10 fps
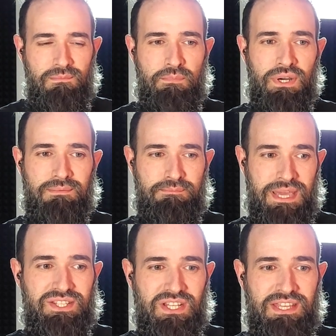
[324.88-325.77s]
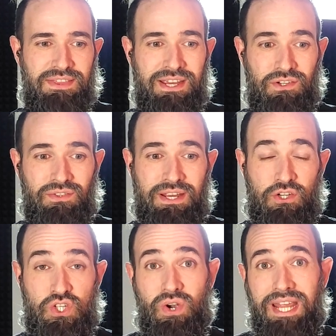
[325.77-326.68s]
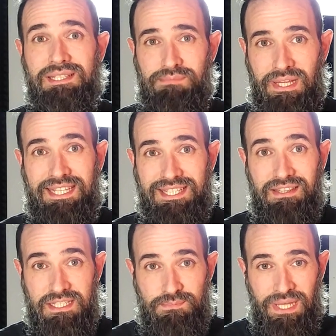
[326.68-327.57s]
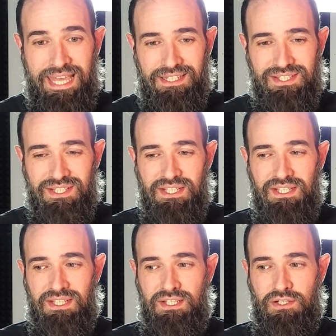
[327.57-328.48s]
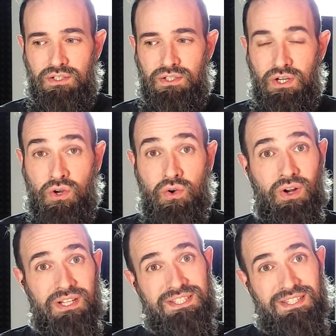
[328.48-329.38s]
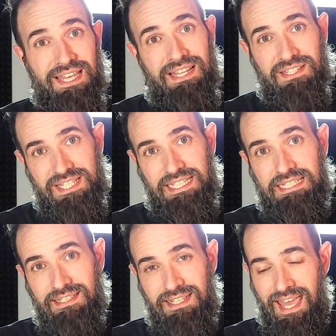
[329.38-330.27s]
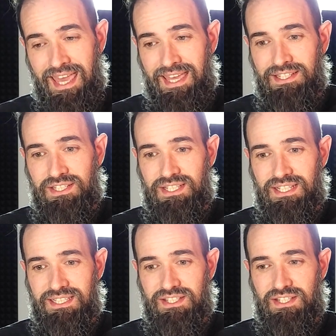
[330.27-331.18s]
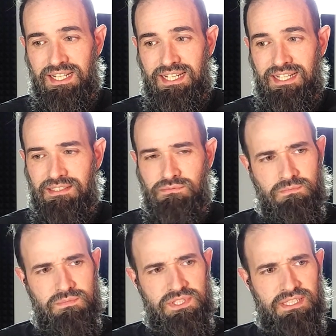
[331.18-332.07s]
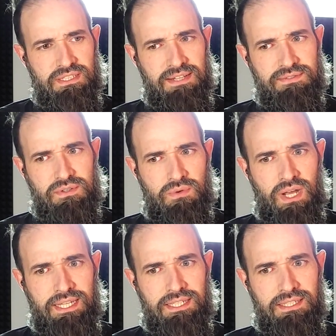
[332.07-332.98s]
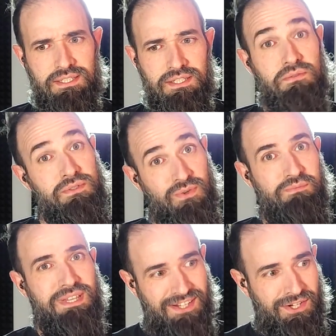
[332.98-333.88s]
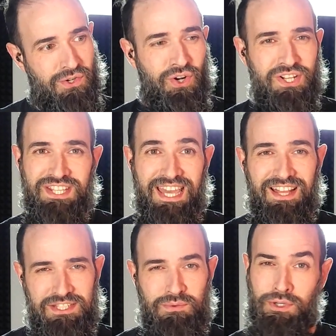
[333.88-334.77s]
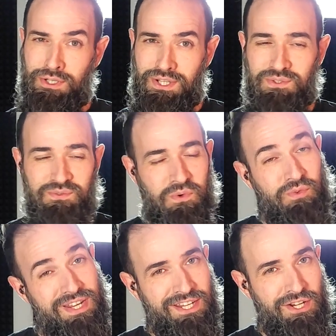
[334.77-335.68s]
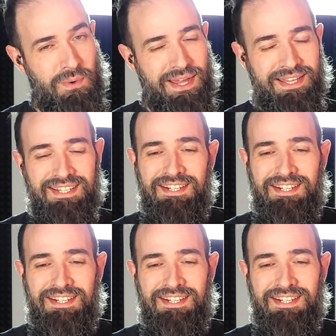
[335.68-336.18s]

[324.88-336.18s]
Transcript: But basically they are transplanting this plant across the galaxy. And see, left to right, so it would be across the galaxy. We're reading your way.